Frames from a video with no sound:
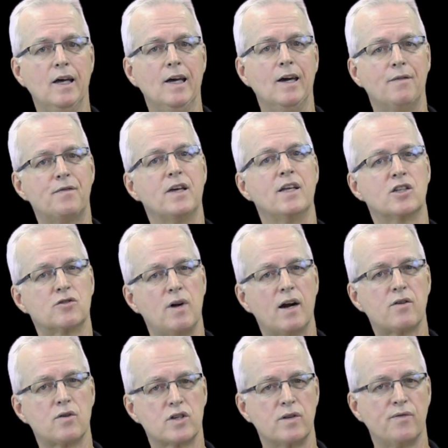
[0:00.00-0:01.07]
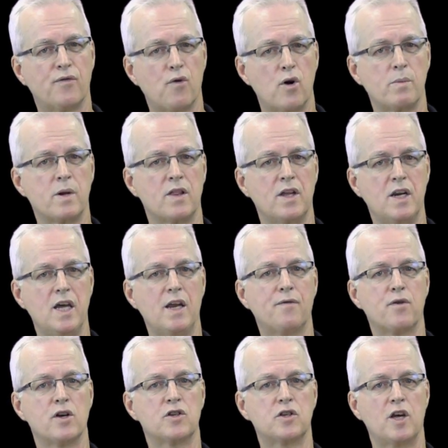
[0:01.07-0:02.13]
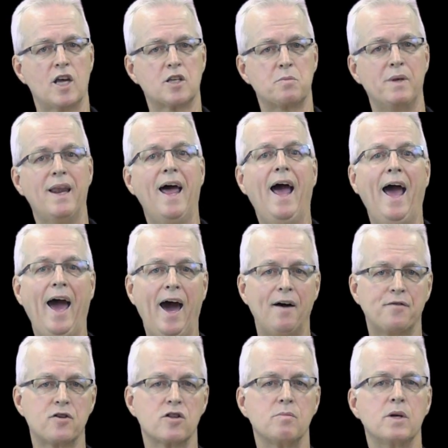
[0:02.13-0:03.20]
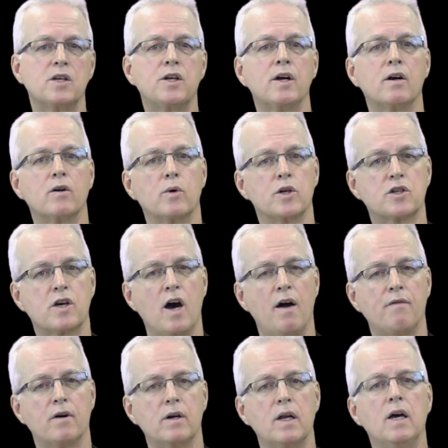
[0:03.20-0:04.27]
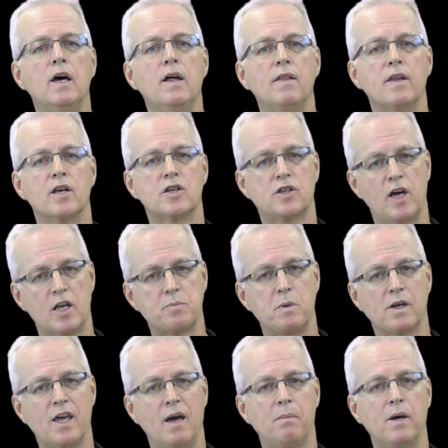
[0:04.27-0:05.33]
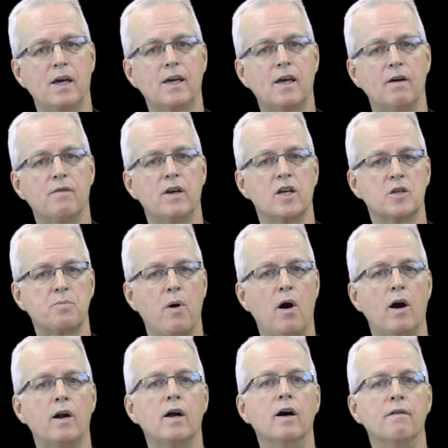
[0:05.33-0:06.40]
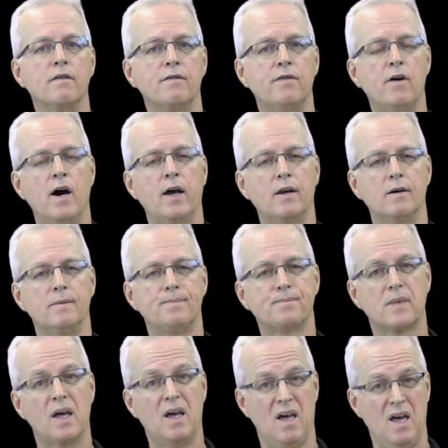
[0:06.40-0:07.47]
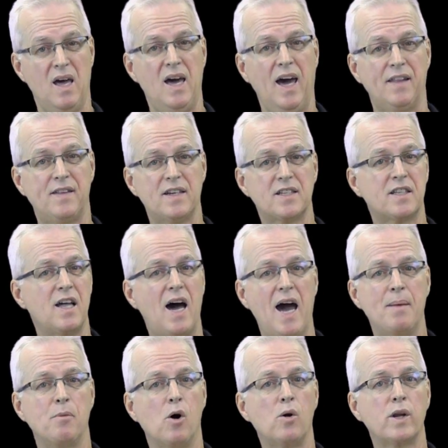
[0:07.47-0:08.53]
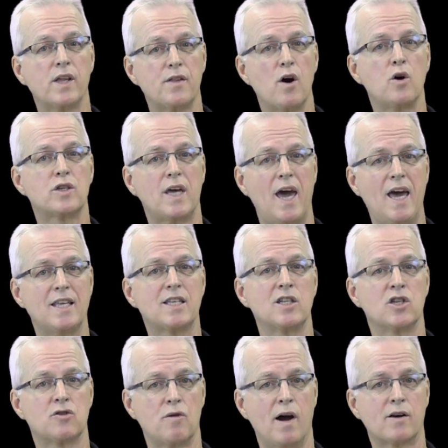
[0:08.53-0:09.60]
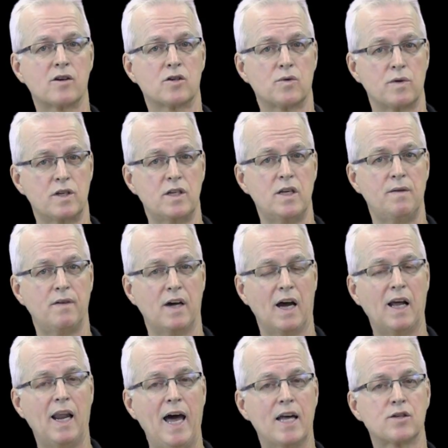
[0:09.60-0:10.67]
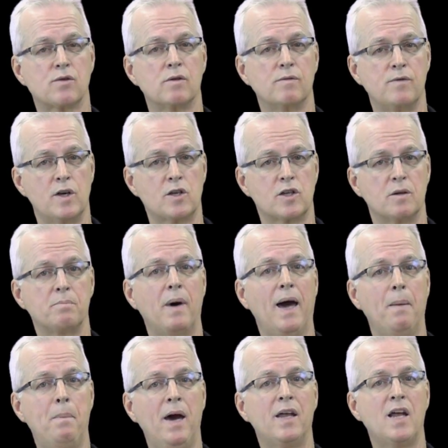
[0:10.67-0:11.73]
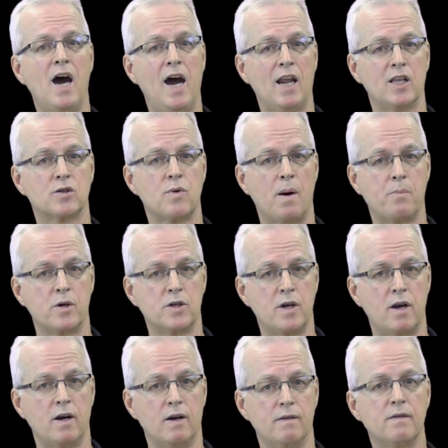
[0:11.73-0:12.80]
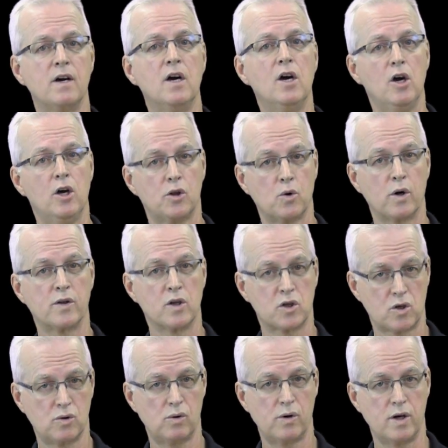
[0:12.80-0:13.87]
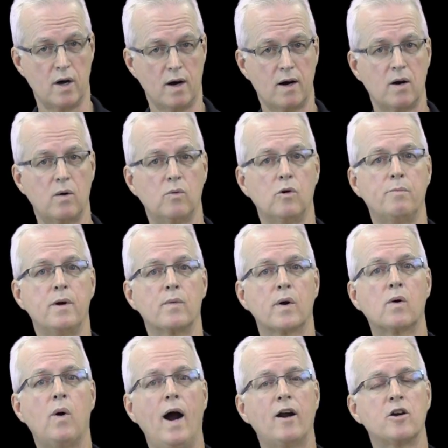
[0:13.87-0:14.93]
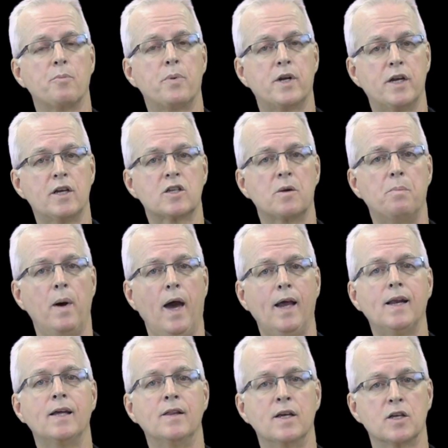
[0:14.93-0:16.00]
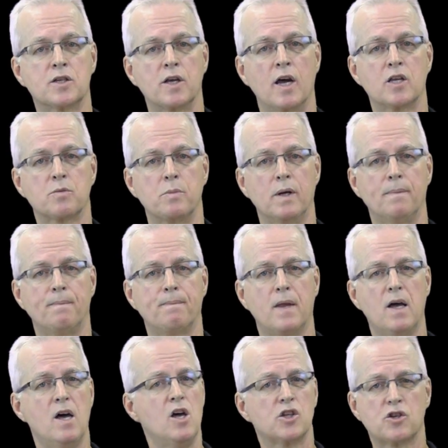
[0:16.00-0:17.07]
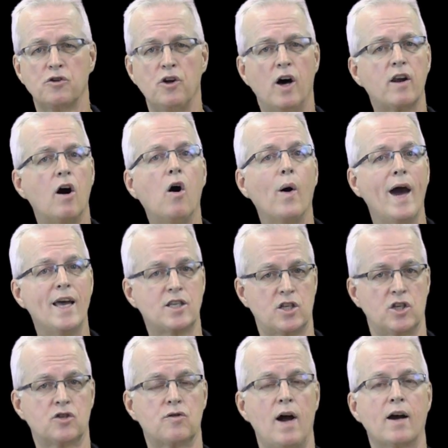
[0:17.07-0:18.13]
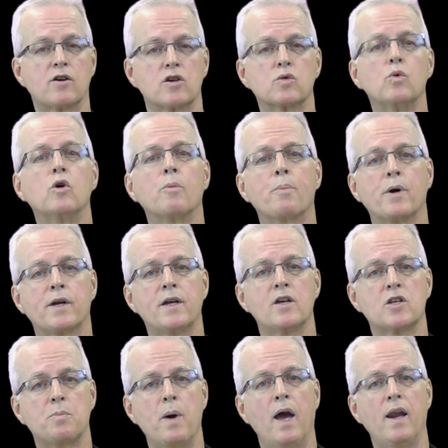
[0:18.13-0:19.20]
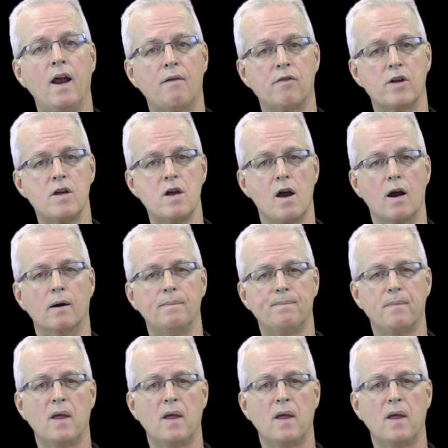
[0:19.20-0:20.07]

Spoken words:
If the instructor is informed of the need for assessment after the material is covered, the assessment can be given as part of the final. At this time, only those ACE instructors receiving a classroom visit by a Penn Highlands representative during the school year will be required to participate in the assessment. So not all ACE instructors will participate every year.